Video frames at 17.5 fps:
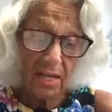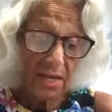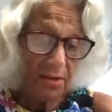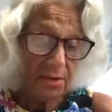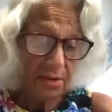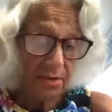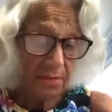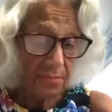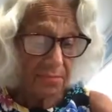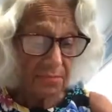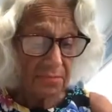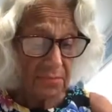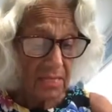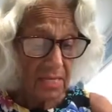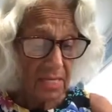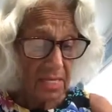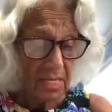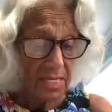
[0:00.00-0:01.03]
later.
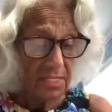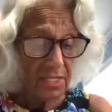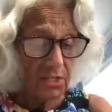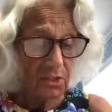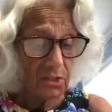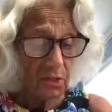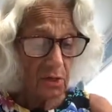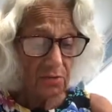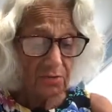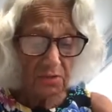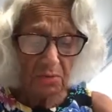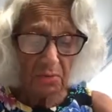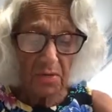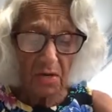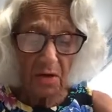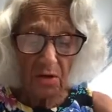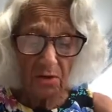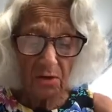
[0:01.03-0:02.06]
He deserves to
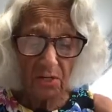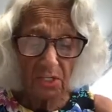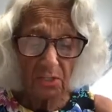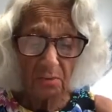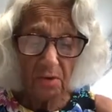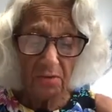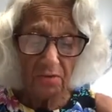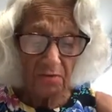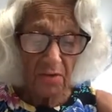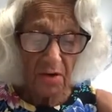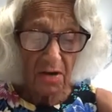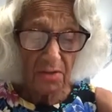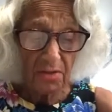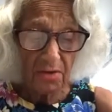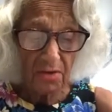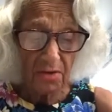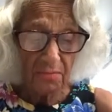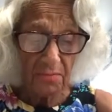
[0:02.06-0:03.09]
be honored as my
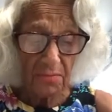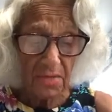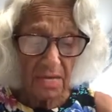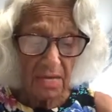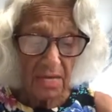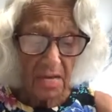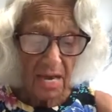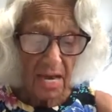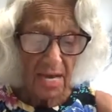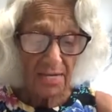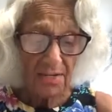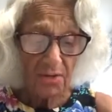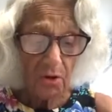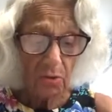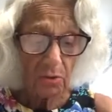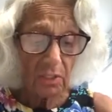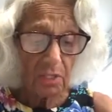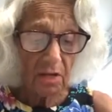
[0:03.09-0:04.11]
father. I
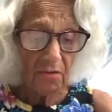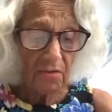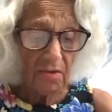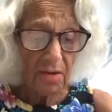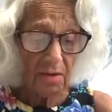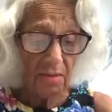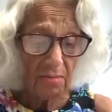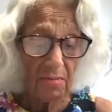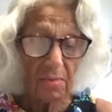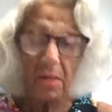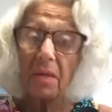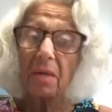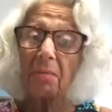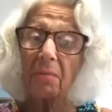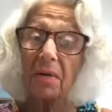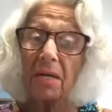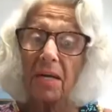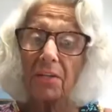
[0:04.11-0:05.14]
don't love him,
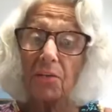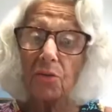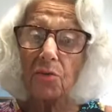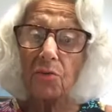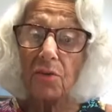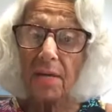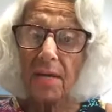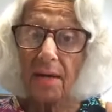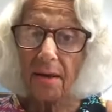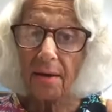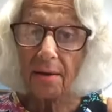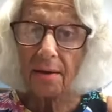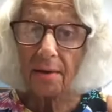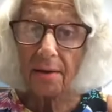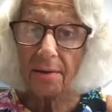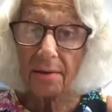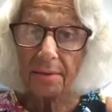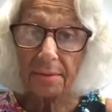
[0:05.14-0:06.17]
but I do
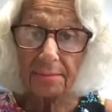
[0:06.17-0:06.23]
care.